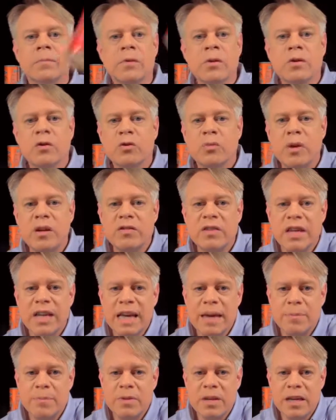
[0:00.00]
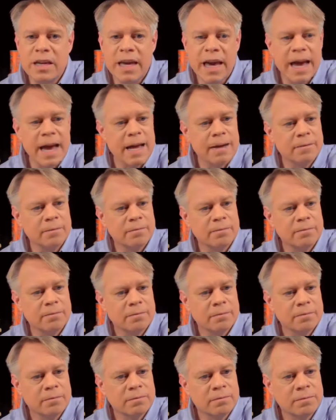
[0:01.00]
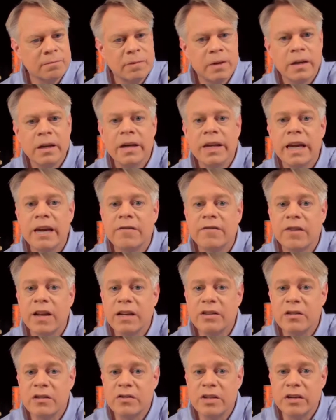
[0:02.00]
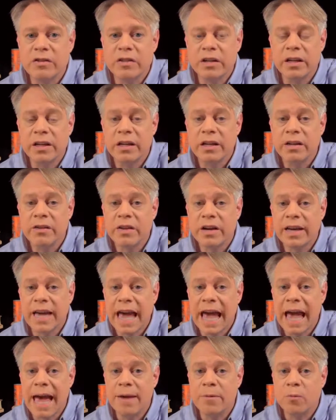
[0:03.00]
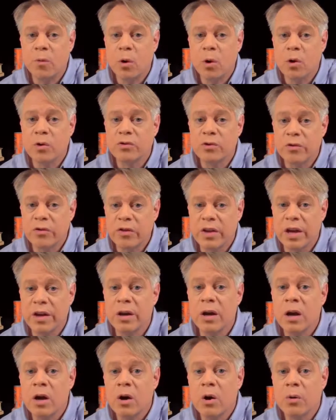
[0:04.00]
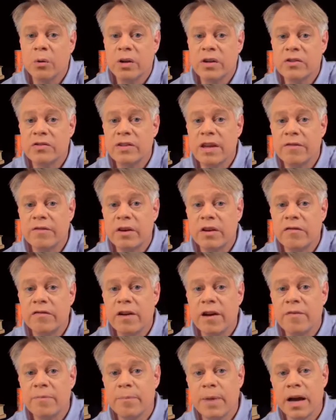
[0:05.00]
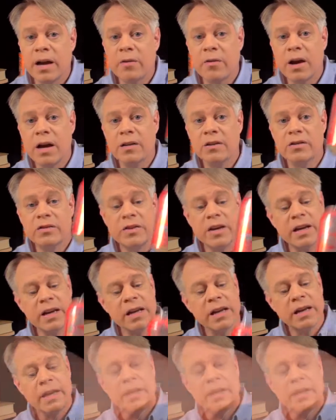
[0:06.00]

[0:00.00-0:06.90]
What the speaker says: squeeze an empty can. It flexes easily, the can walls are thin, only 75 microns thick,